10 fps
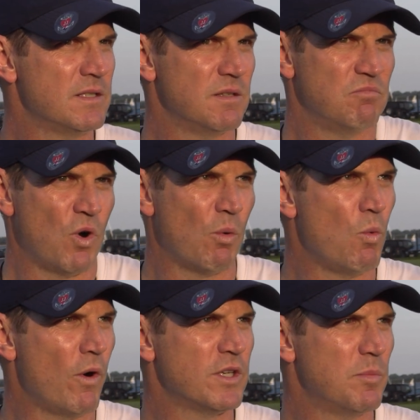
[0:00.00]
Is it where we
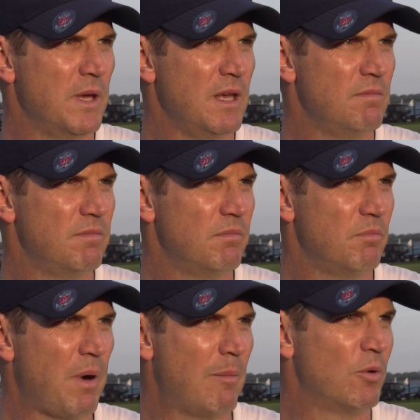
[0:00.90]
want it to be?
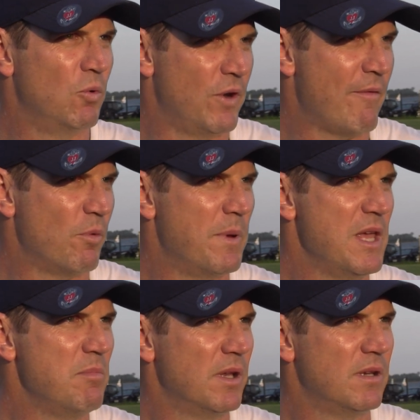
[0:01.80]
Probably will never
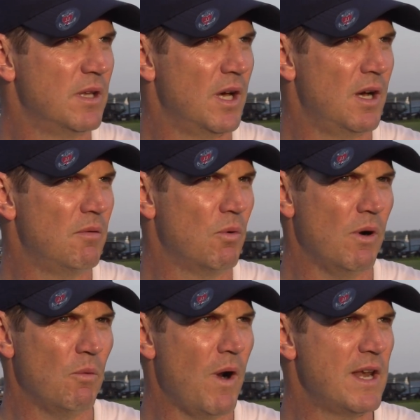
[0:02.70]
be, but
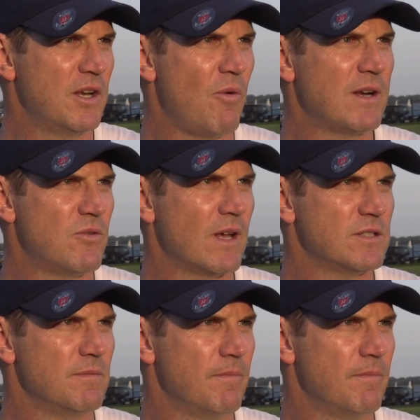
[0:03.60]
we're heading in the right direction.